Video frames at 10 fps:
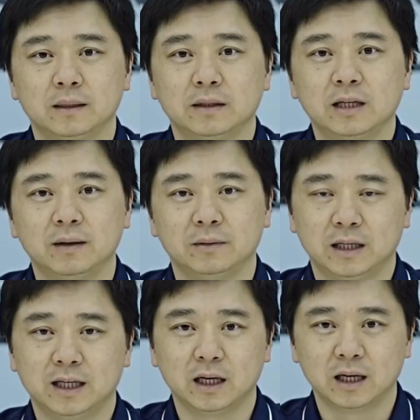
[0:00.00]
It's Kevin
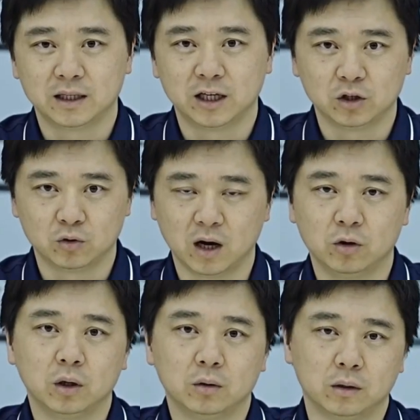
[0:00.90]
here at
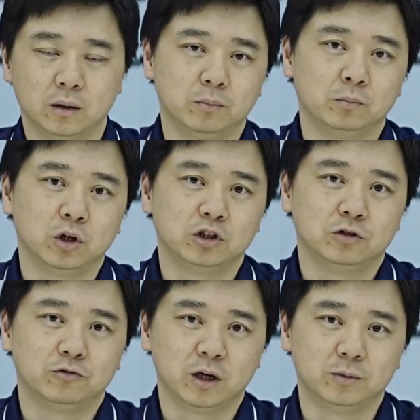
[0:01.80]
EyouAgro,
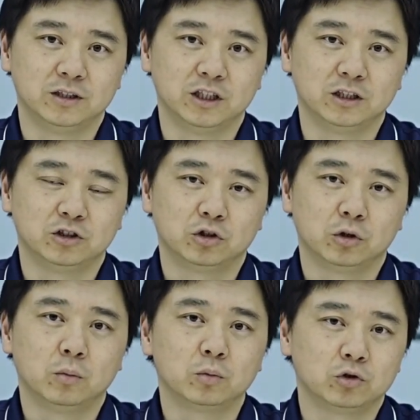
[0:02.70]
bridging farming
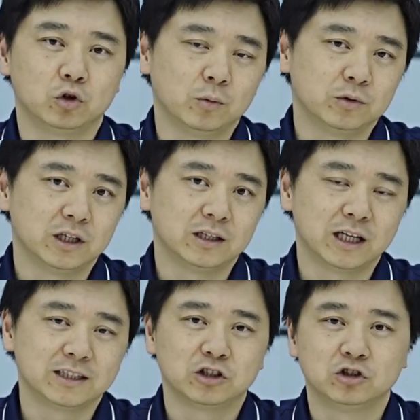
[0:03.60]
needs with top-tier
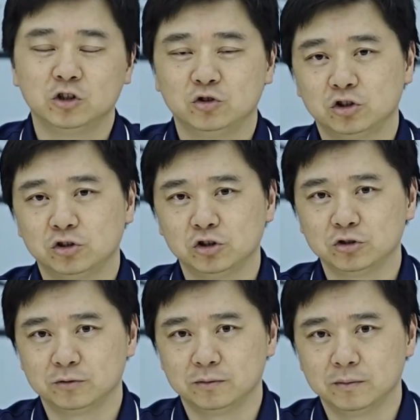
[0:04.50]
netting
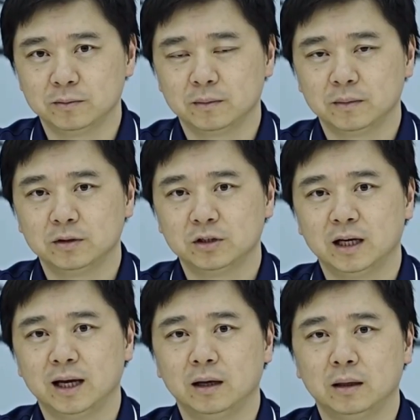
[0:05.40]
solutions.
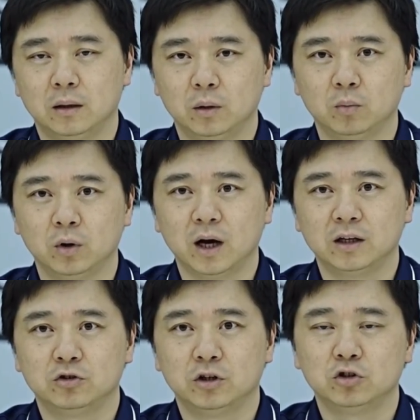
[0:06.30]
Today, we're
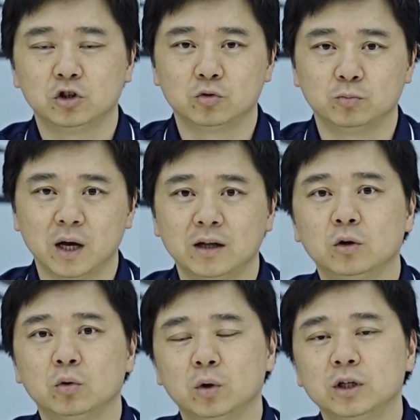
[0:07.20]
answering two
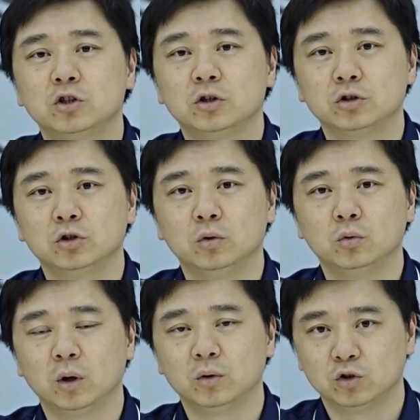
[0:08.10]
practical questions
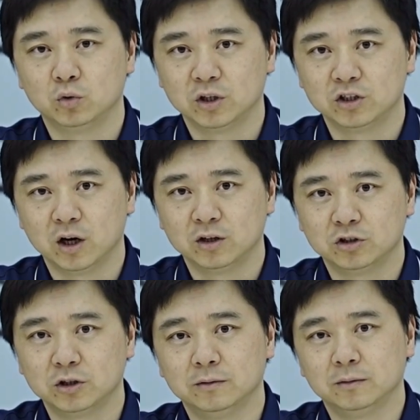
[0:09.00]
growers always
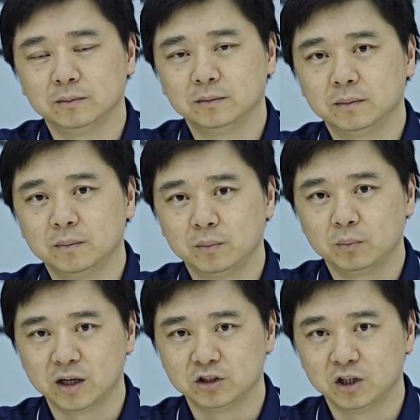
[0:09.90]
ask.
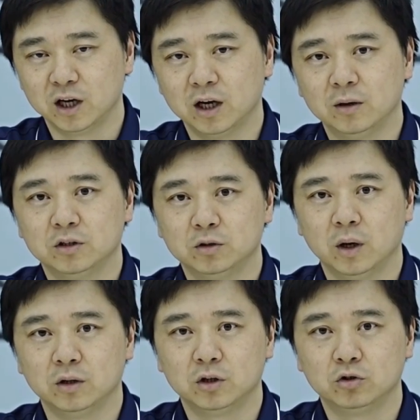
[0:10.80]
When should I cover
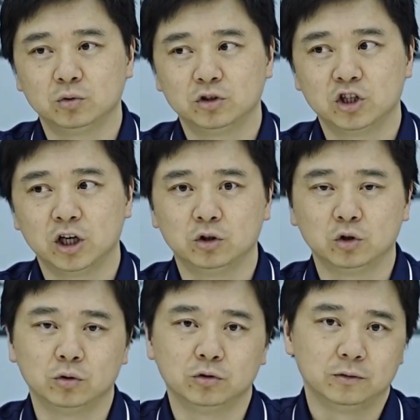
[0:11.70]
tomatoes with shade
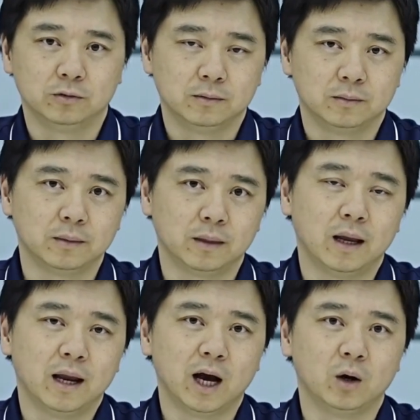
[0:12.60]
cloth?
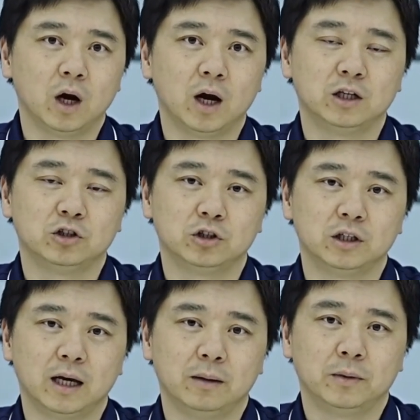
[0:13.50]
And how high should the
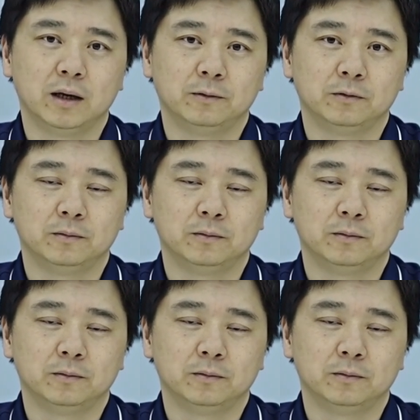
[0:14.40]
net be?